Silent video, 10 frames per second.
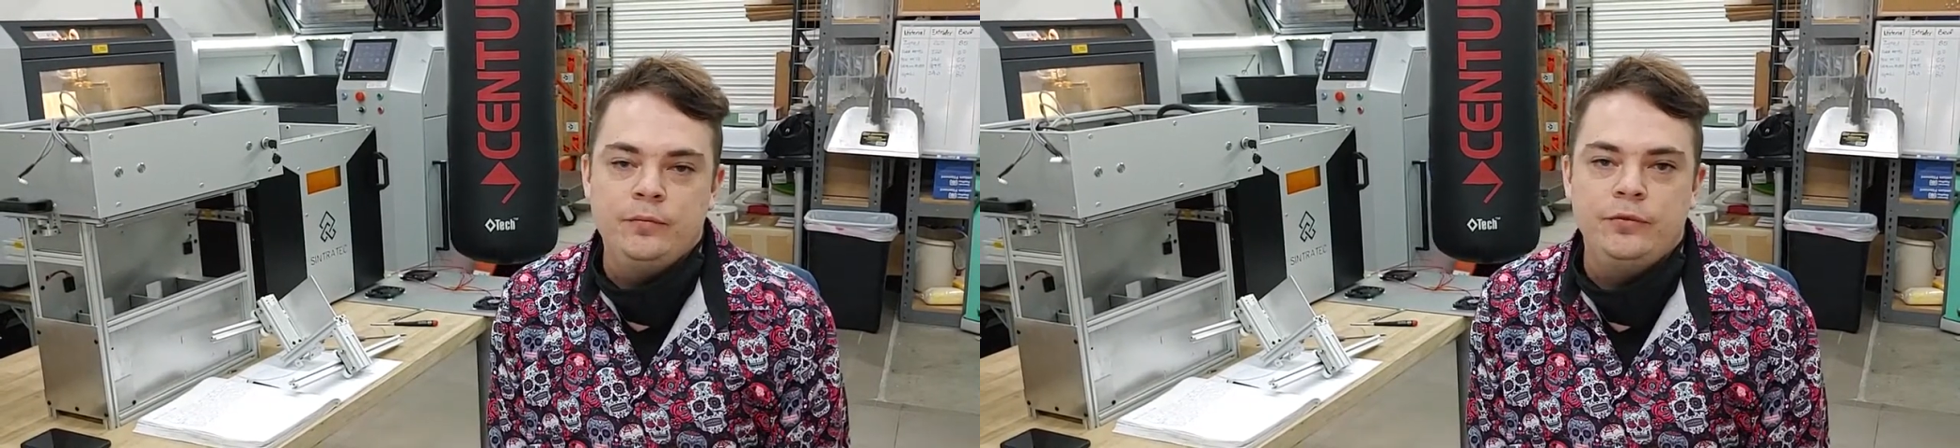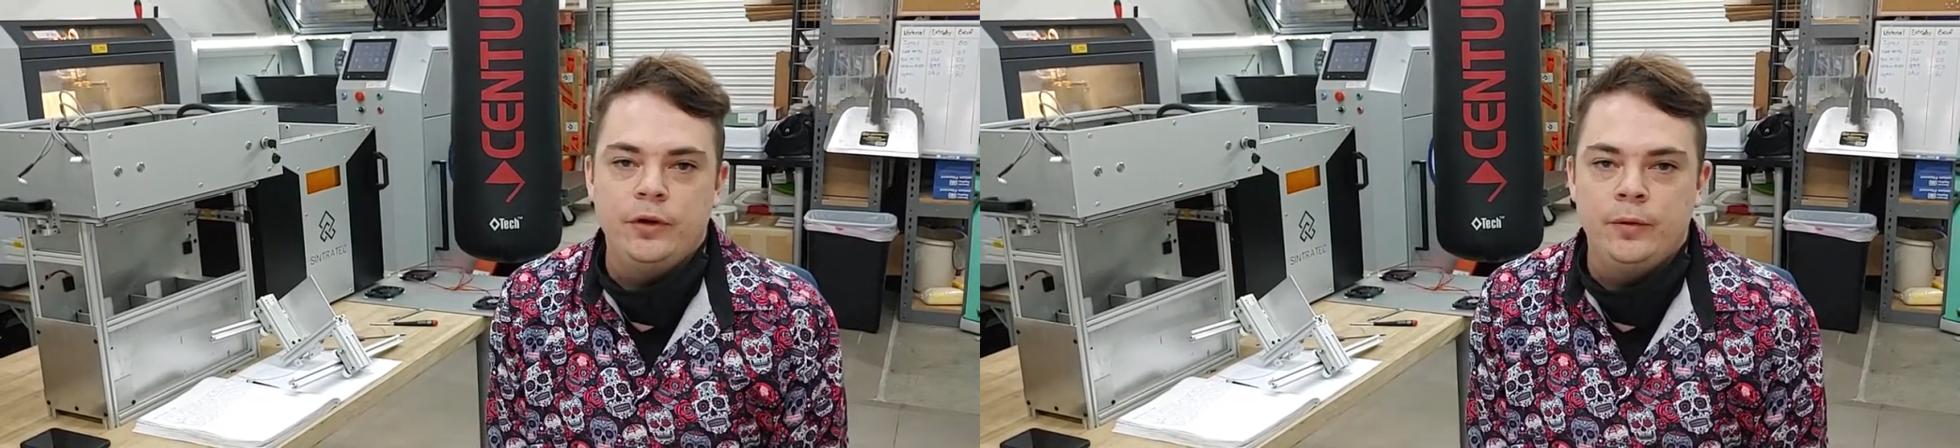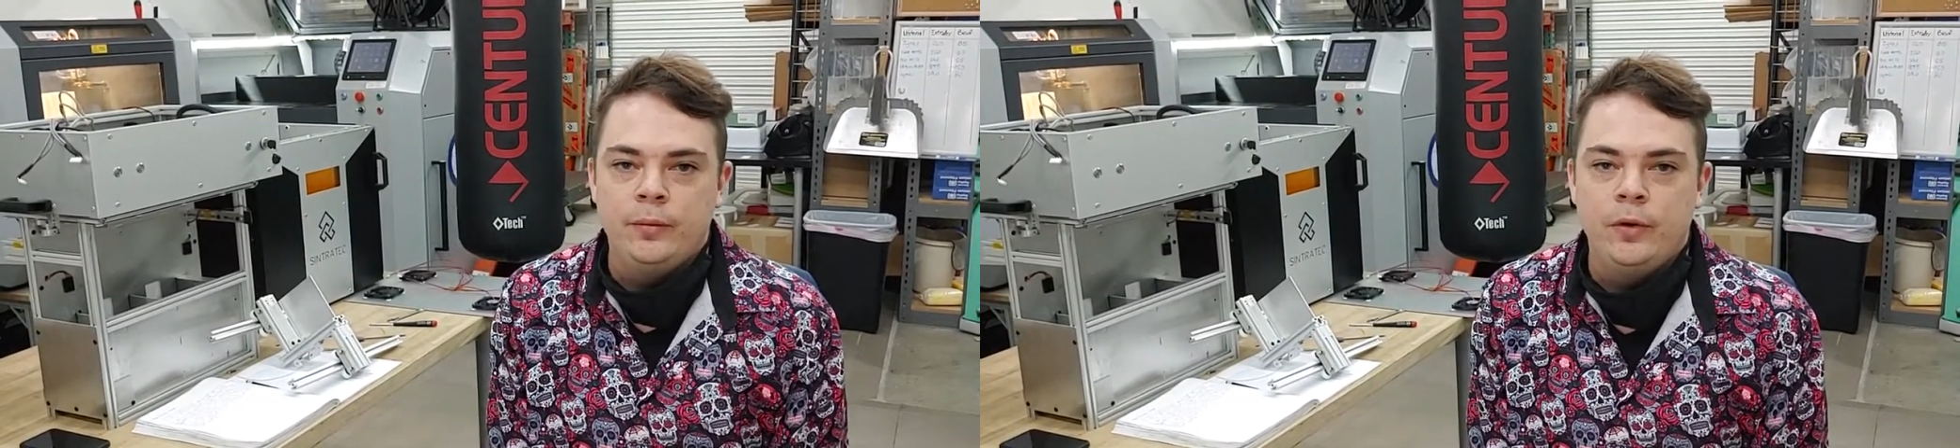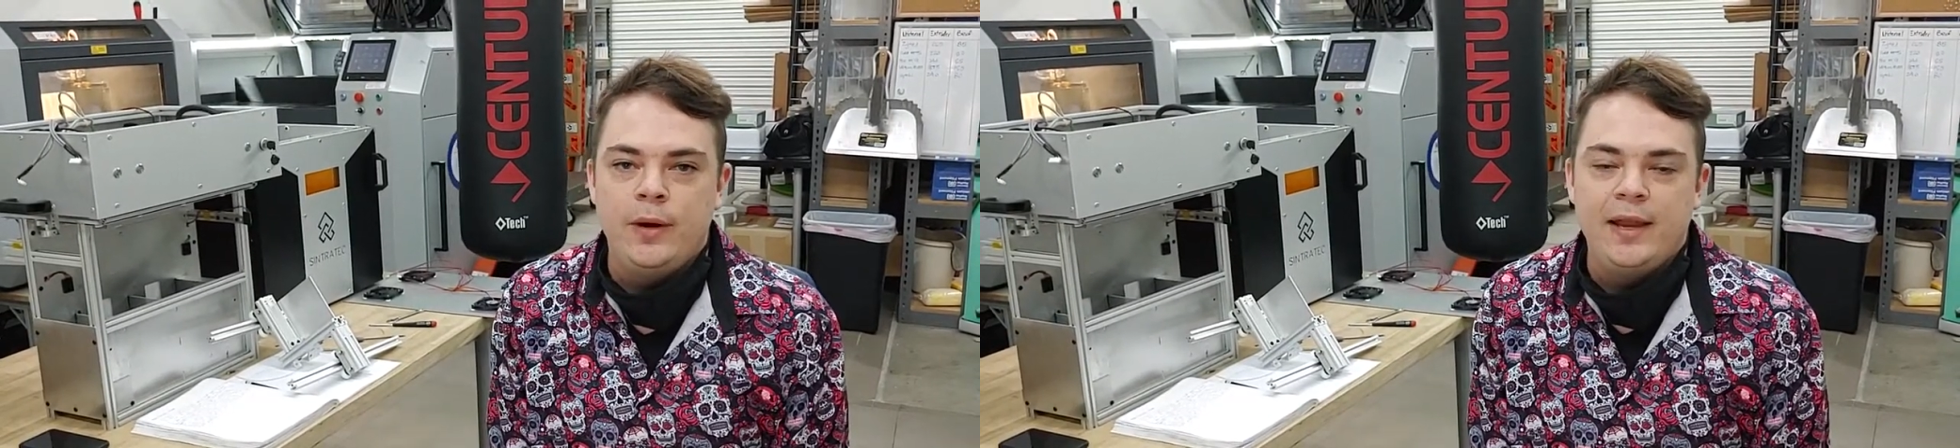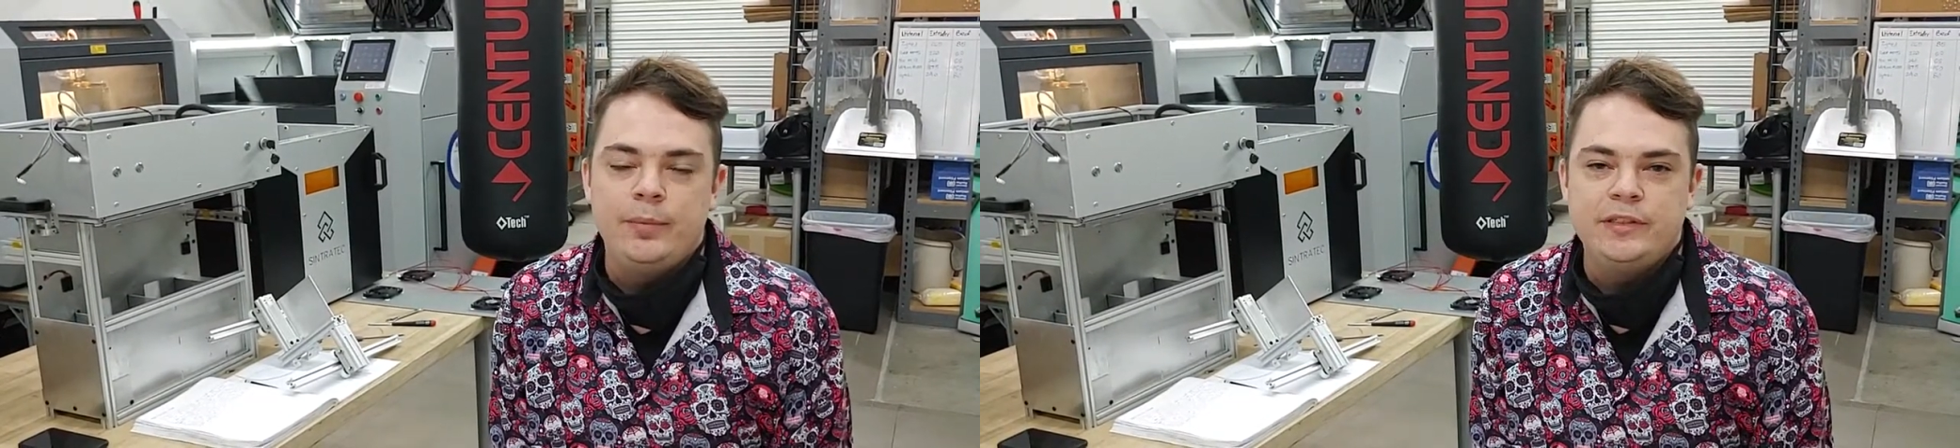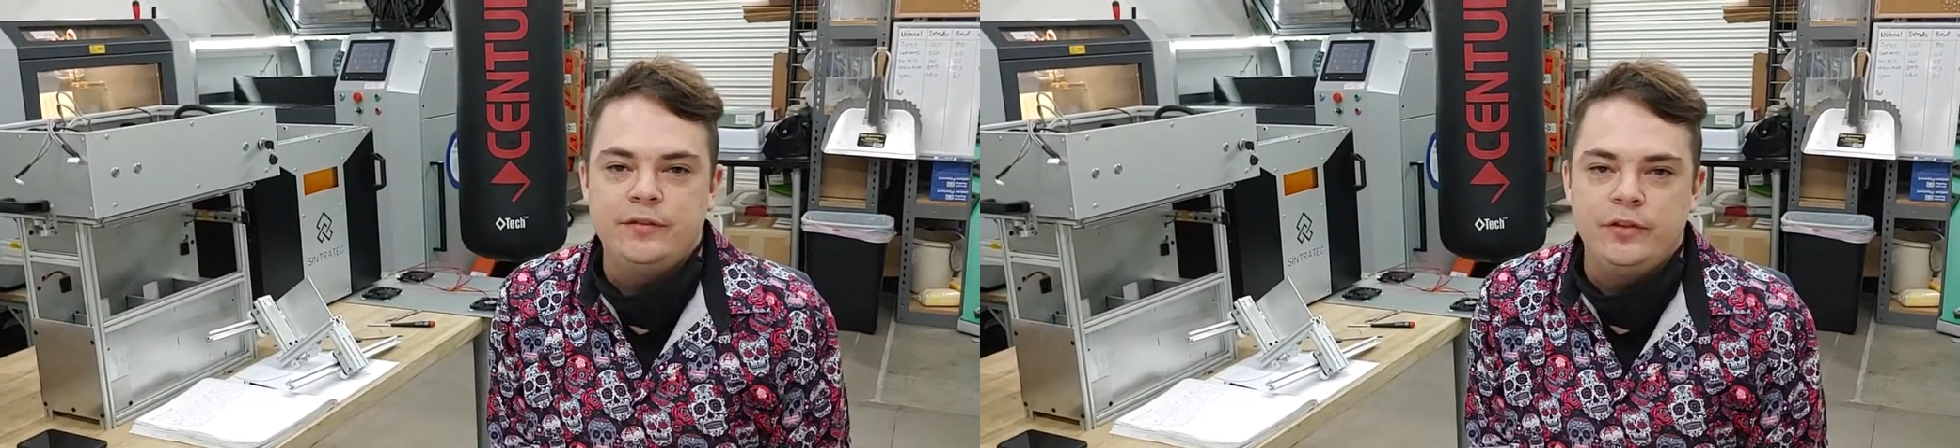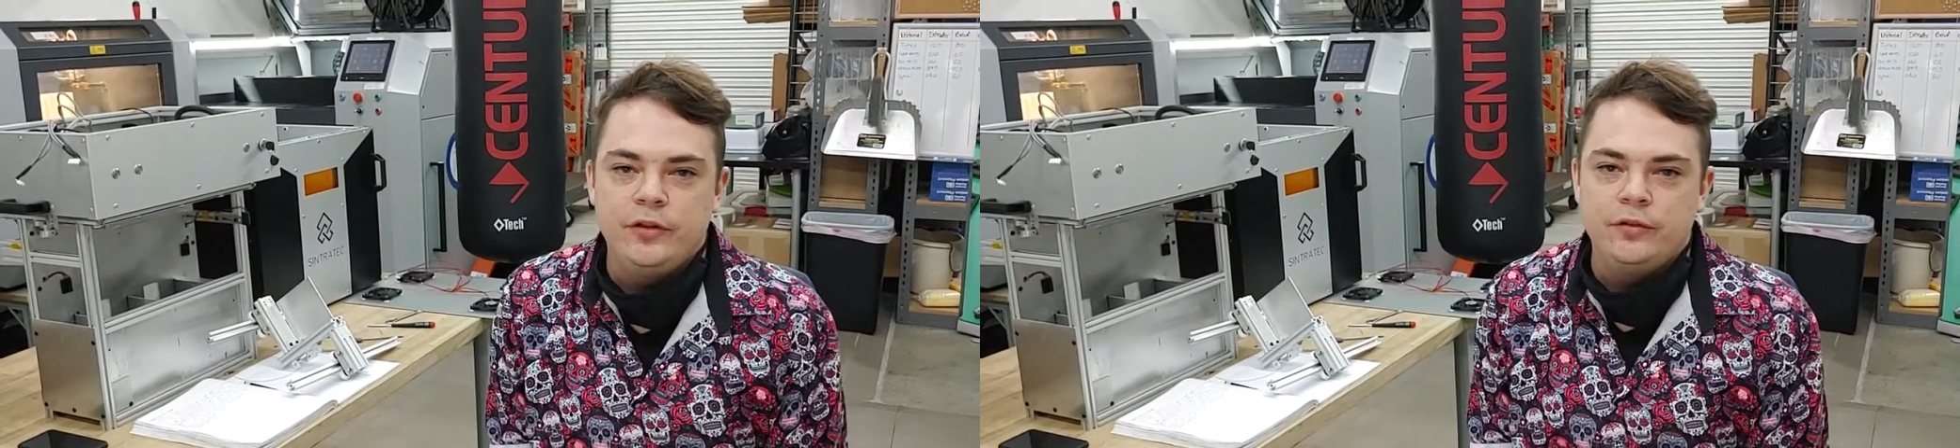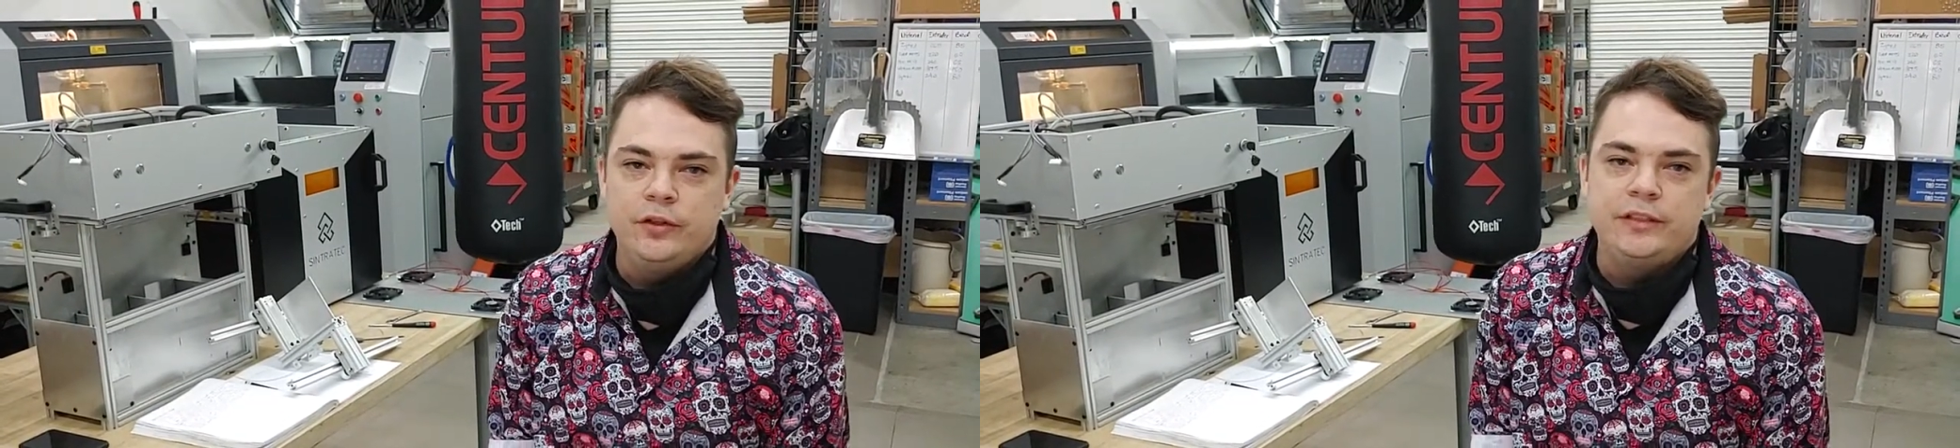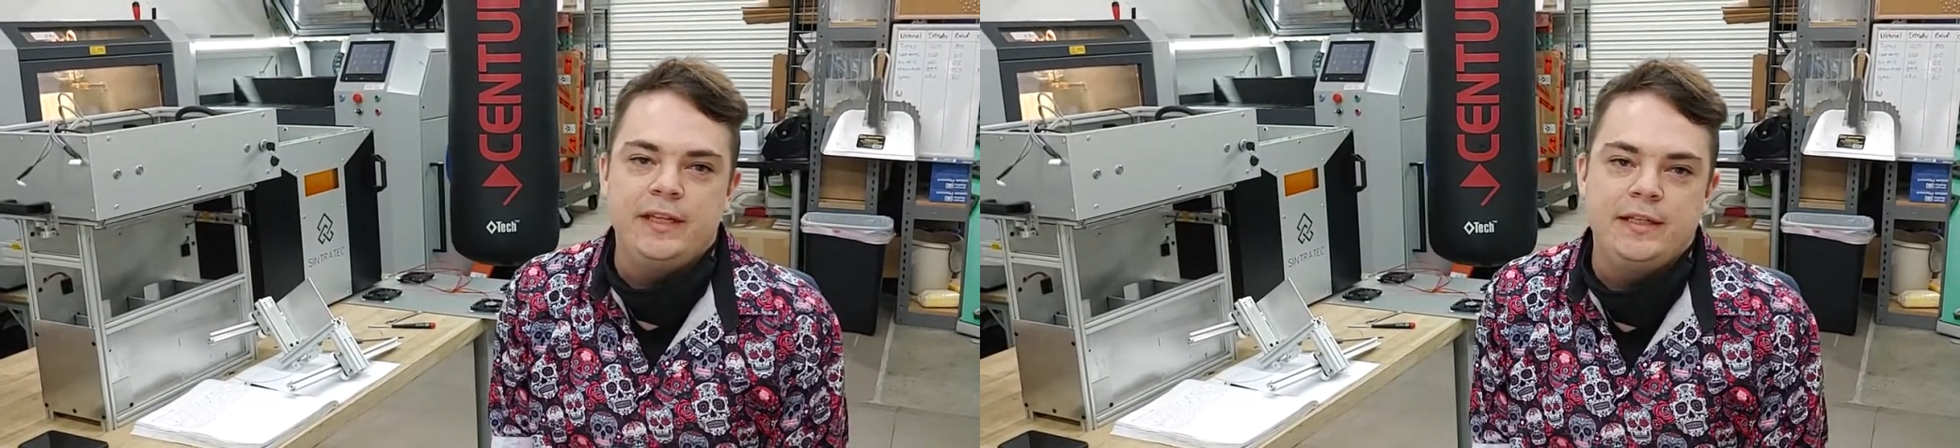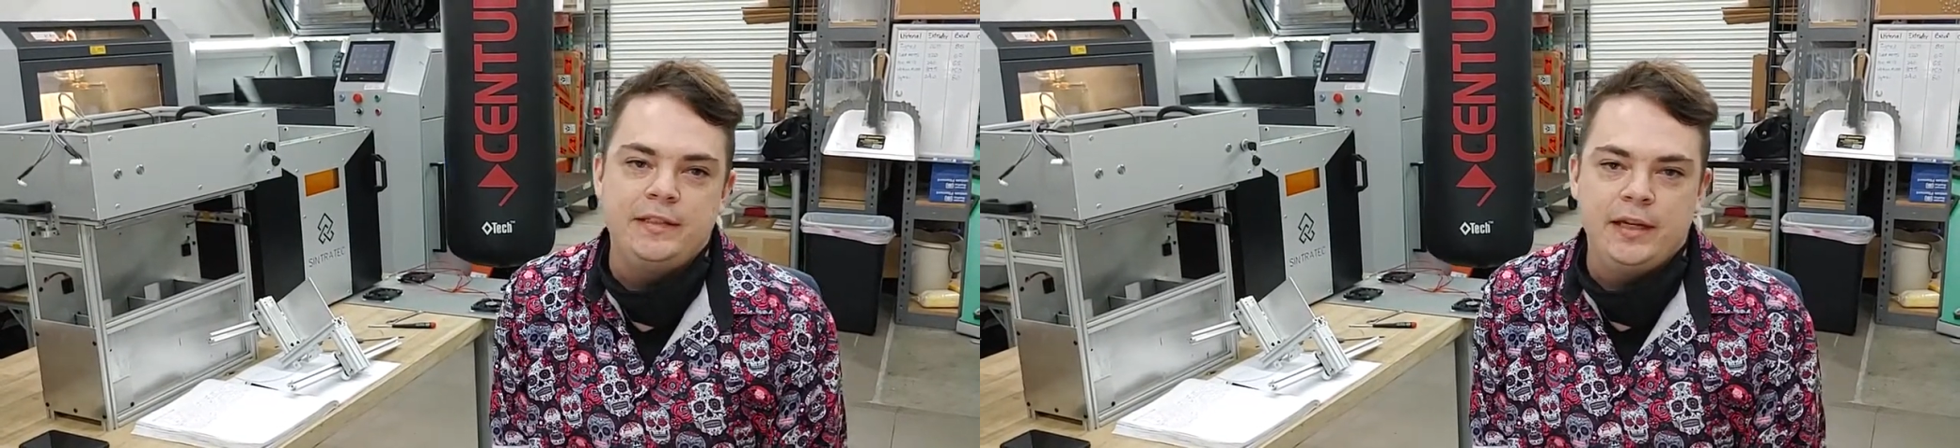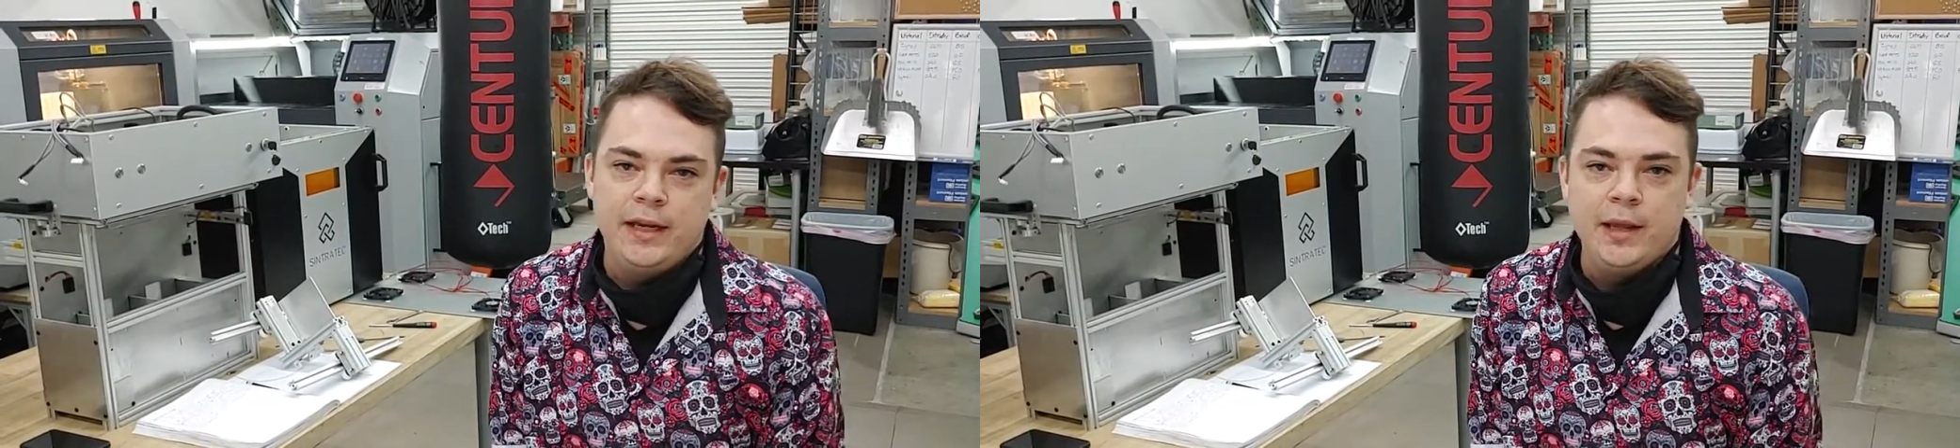from Hawaii Pacific University studying